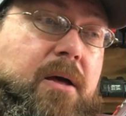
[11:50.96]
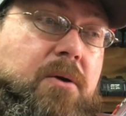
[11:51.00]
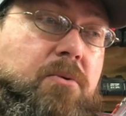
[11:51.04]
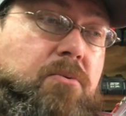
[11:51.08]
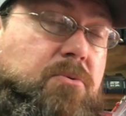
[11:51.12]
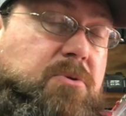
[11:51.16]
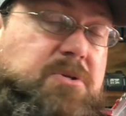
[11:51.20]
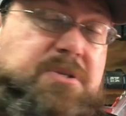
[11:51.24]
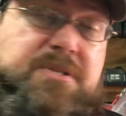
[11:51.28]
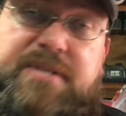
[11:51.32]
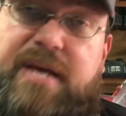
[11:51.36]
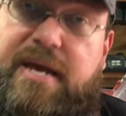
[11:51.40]

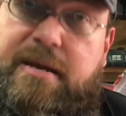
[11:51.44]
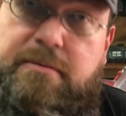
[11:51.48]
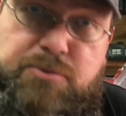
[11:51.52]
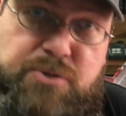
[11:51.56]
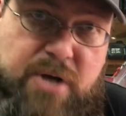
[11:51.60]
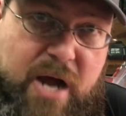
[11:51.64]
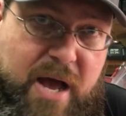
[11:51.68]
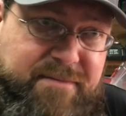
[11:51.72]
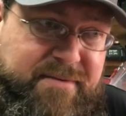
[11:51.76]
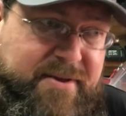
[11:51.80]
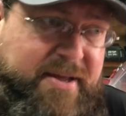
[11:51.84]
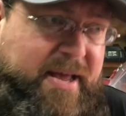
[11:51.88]
Same
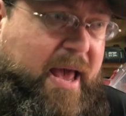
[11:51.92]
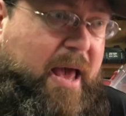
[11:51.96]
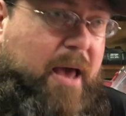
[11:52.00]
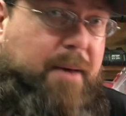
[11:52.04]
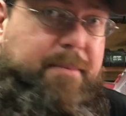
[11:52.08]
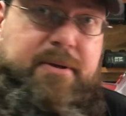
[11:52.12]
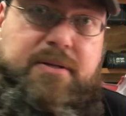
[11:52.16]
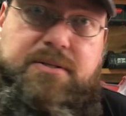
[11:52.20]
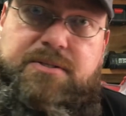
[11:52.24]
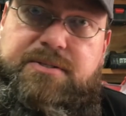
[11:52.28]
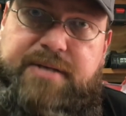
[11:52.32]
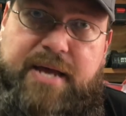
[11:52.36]
driving
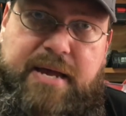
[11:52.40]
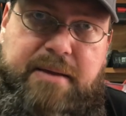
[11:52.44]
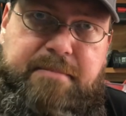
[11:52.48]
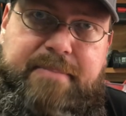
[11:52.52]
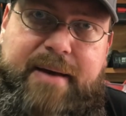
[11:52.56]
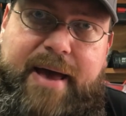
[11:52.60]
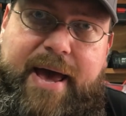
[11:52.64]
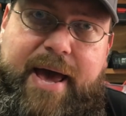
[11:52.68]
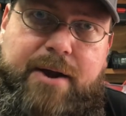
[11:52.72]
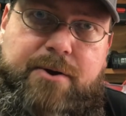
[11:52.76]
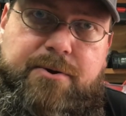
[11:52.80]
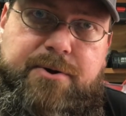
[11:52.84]
habits, same
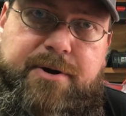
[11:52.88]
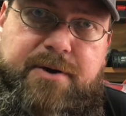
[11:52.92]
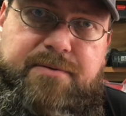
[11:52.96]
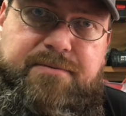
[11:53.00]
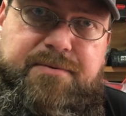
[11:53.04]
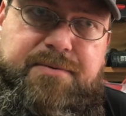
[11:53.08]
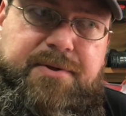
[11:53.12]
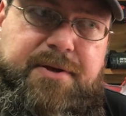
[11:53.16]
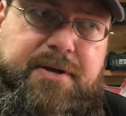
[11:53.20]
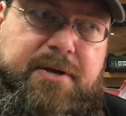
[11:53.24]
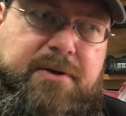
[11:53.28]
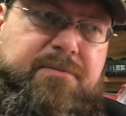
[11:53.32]
pattern,
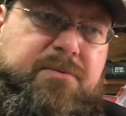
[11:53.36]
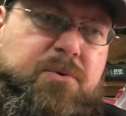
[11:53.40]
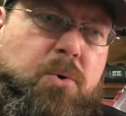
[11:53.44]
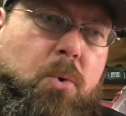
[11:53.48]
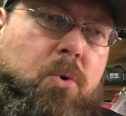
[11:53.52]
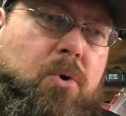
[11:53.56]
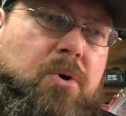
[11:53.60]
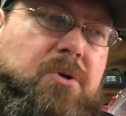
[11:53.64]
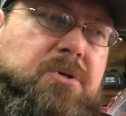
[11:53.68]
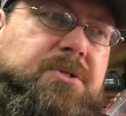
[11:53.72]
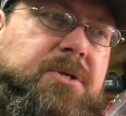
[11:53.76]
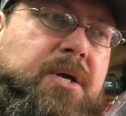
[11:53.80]
everything, of
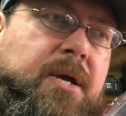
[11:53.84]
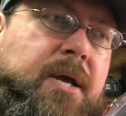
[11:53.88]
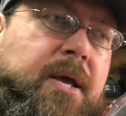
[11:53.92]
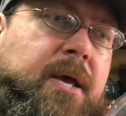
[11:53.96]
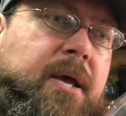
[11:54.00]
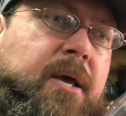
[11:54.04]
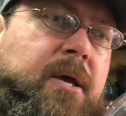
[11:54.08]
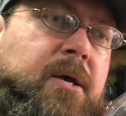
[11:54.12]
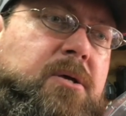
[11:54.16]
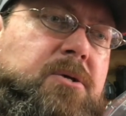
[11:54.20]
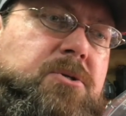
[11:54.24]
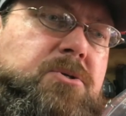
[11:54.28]
course.
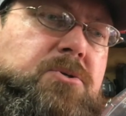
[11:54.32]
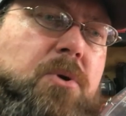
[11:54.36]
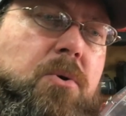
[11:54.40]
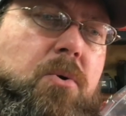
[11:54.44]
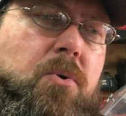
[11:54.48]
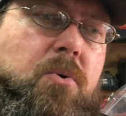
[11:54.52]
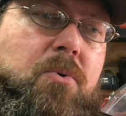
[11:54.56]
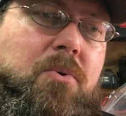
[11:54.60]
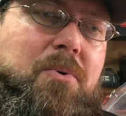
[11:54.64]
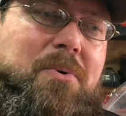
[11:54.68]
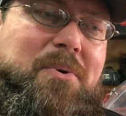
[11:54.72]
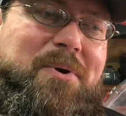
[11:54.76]

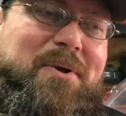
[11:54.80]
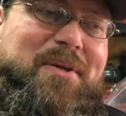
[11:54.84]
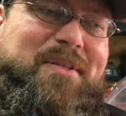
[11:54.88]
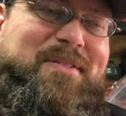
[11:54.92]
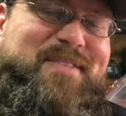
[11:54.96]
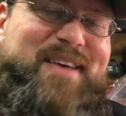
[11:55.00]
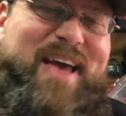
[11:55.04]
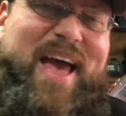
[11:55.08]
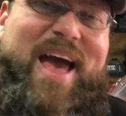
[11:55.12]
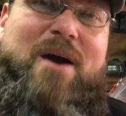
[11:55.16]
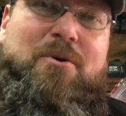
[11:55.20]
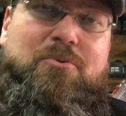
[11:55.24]
So
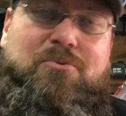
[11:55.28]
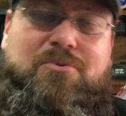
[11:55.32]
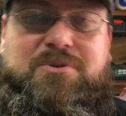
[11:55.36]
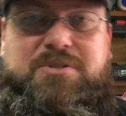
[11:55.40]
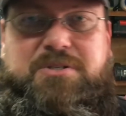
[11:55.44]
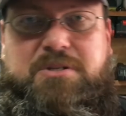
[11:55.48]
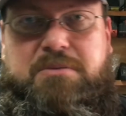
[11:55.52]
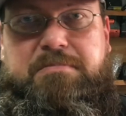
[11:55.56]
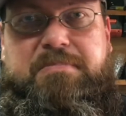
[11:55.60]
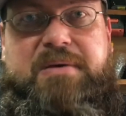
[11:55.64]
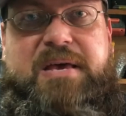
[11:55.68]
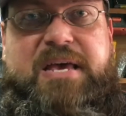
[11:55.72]
that
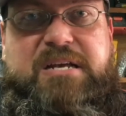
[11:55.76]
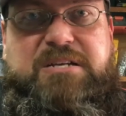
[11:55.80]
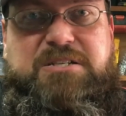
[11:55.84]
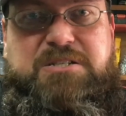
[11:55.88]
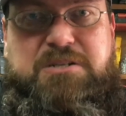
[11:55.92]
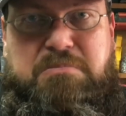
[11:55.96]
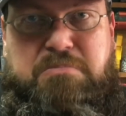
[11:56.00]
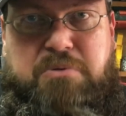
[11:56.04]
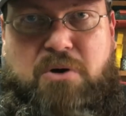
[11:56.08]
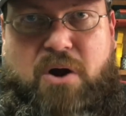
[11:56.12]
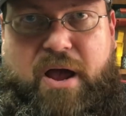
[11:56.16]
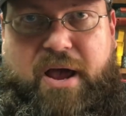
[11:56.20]
was the big
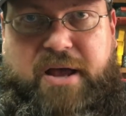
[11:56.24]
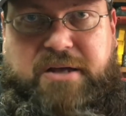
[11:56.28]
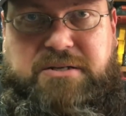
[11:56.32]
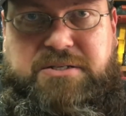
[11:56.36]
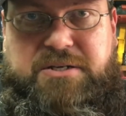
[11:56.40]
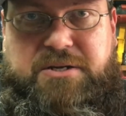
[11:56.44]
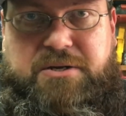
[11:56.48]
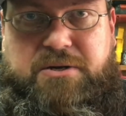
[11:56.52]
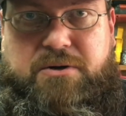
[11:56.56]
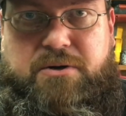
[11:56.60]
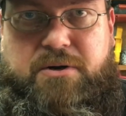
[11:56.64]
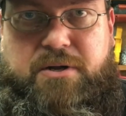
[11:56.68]
surprise
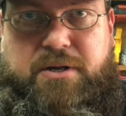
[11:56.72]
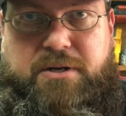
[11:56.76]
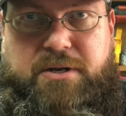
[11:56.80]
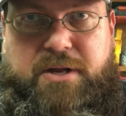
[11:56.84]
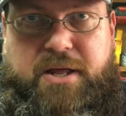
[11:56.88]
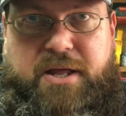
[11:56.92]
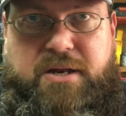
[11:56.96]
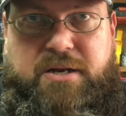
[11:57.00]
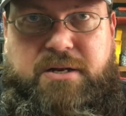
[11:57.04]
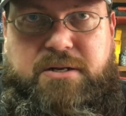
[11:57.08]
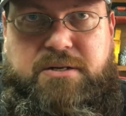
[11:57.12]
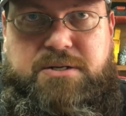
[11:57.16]
here,
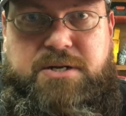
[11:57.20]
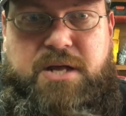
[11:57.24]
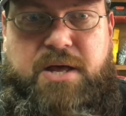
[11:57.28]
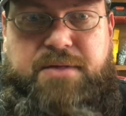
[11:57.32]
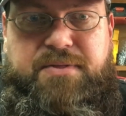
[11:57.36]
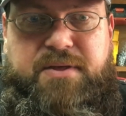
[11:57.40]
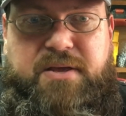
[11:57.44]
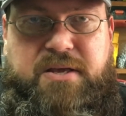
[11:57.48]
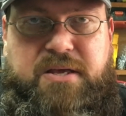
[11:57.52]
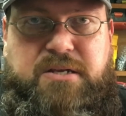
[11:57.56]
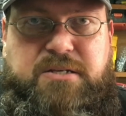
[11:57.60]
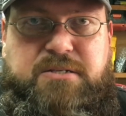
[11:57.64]
and
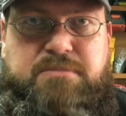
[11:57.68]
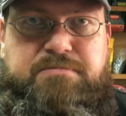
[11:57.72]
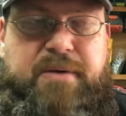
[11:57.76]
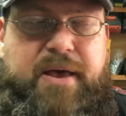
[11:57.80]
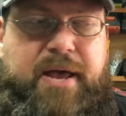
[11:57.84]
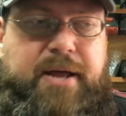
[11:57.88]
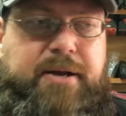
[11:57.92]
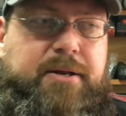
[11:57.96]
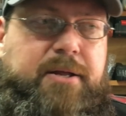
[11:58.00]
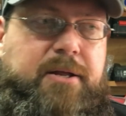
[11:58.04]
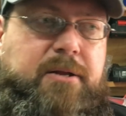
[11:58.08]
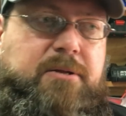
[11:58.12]
nothing
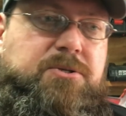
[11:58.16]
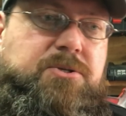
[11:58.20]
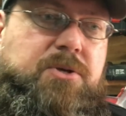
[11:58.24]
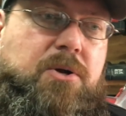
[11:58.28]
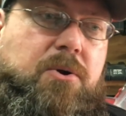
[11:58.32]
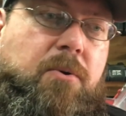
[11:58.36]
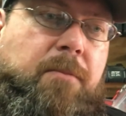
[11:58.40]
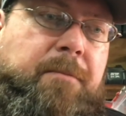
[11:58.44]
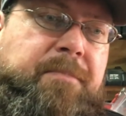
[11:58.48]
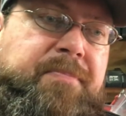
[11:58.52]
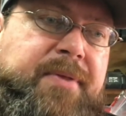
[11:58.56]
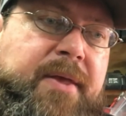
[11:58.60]
expected.
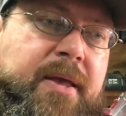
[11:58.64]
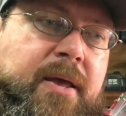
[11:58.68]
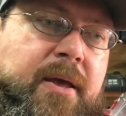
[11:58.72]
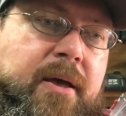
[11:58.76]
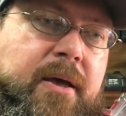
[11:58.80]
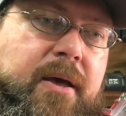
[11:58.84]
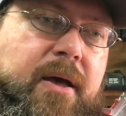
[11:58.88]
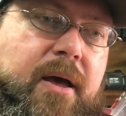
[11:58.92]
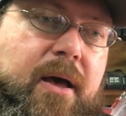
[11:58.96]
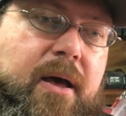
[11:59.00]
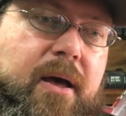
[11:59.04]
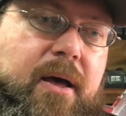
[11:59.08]
So
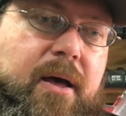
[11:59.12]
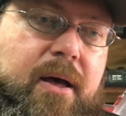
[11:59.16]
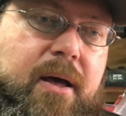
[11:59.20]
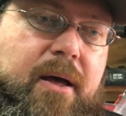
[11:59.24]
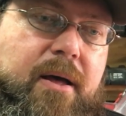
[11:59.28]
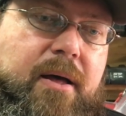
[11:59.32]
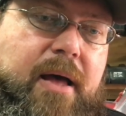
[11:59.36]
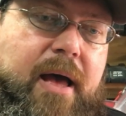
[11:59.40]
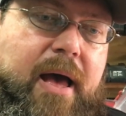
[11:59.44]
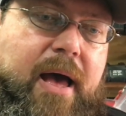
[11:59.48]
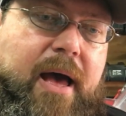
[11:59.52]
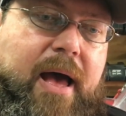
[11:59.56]

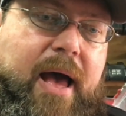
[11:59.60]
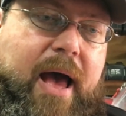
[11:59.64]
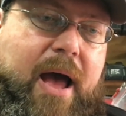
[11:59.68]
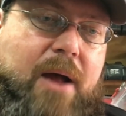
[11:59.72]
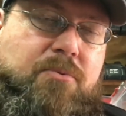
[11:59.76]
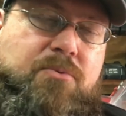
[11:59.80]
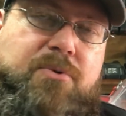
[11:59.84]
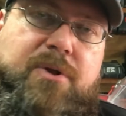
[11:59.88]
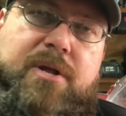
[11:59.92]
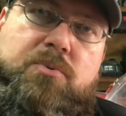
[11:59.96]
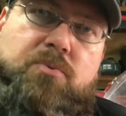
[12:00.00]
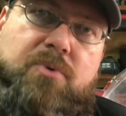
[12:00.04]
I
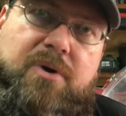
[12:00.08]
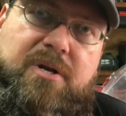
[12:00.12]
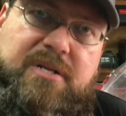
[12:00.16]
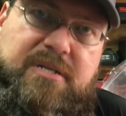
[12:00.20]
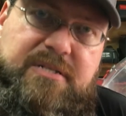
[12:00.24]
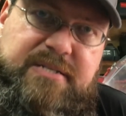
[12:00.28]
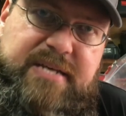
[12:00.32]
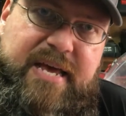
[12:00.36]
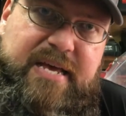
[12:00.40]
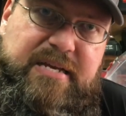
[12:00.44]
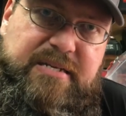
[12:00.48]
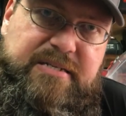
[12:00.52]
really
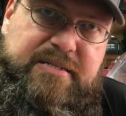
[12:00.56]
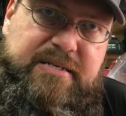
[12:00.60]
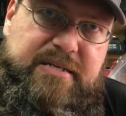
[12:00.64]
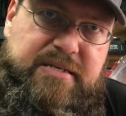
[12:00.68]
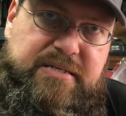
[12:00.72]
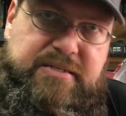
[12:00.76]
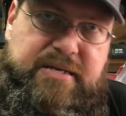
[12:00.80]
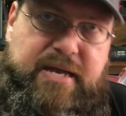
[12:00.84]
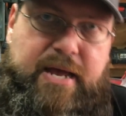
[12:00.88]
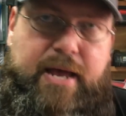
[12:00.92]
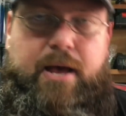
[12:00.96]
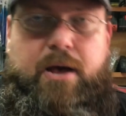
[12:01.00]
wanted to test
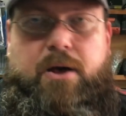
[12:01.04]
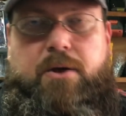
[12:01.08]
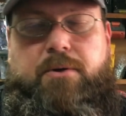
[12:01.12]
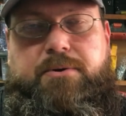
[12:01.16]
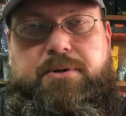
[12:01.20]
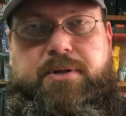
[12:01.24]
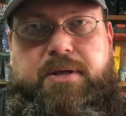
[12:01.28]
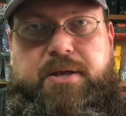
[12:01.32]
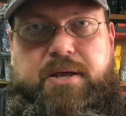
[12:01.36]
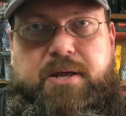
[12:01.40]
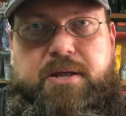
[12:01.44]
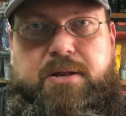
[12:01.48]
this
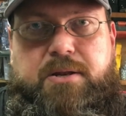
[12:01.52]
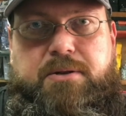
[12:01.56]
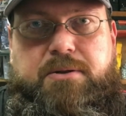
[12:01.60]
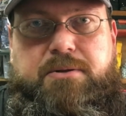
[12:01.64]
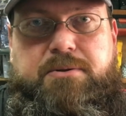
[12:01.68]
out. And